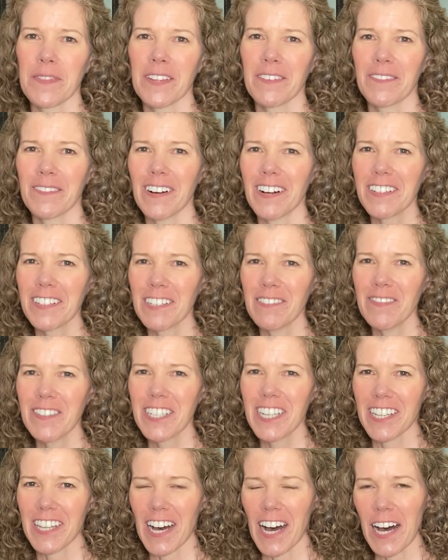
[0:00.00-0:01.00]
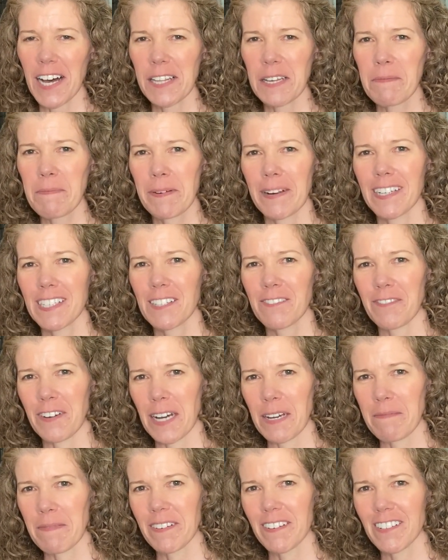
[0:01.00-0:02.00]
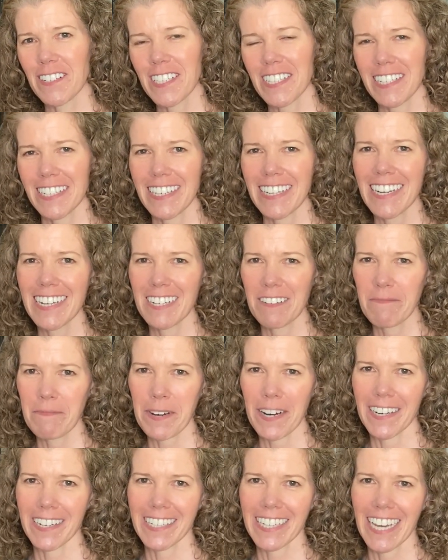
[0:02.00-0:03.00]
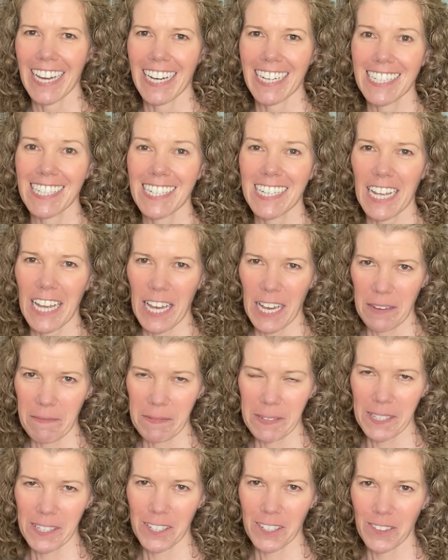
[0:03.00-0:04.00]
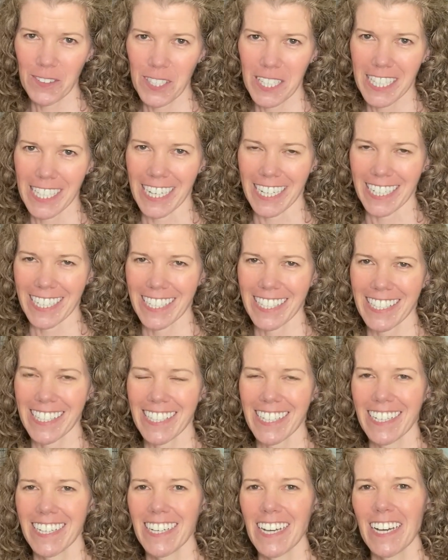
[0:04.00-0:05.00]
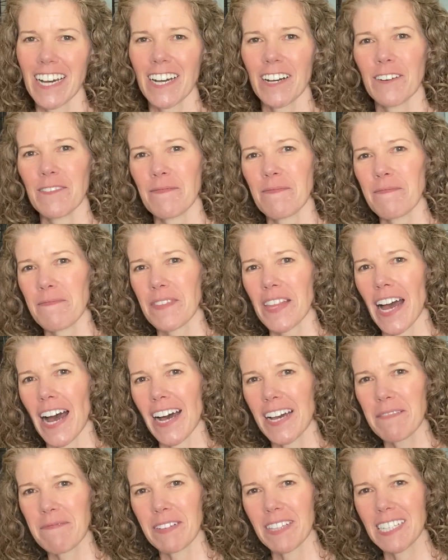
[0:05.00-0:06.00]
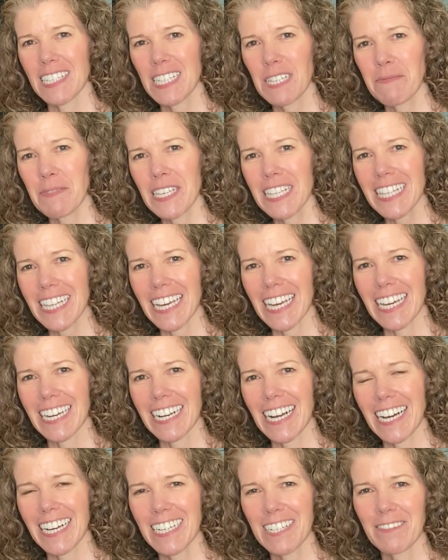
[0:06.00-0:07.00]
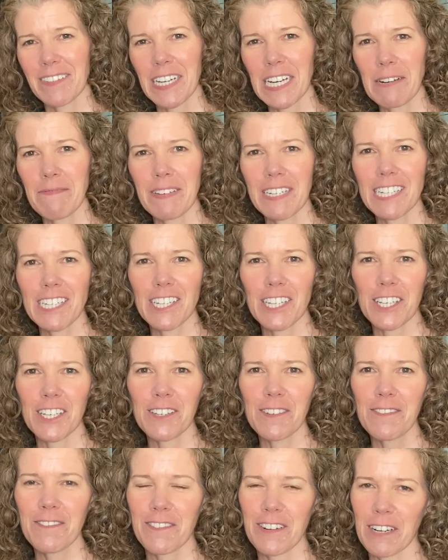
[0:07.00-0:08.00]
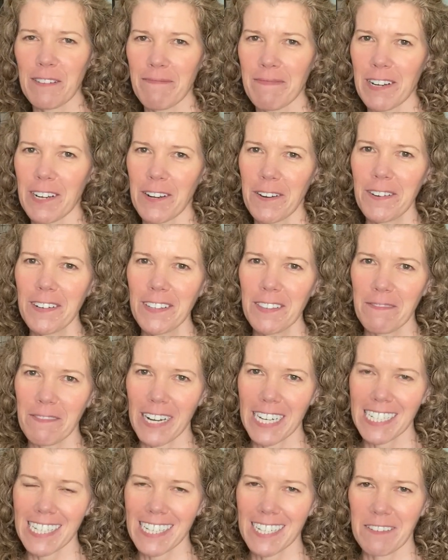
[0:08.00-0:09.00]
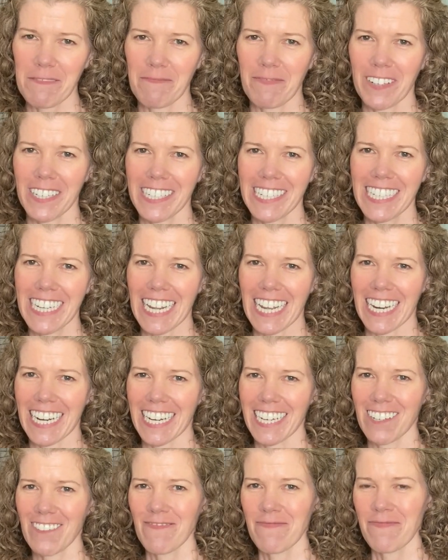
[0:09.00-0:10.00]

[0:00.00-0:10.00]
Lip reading: Welcome to the Holly Press Fibers Knitting Podcast, Episode 6. I'm Elizabeth and I am coming to you from Northwest Montana.